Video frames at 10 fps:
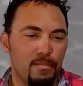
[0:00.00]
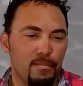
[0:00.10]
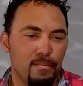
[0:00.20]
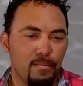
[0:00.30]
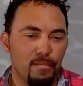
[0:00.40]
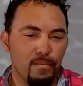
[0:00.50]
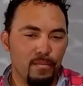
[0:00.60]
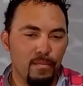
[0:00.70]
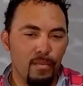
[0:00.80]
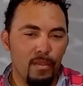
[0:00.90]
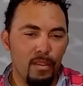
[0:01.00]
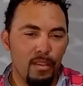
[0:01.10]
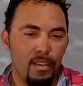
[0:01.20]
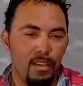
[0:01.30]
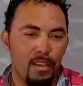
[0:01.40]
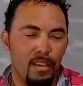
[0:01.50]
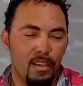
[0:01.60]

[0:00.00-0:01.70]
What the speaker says: Nothing is said.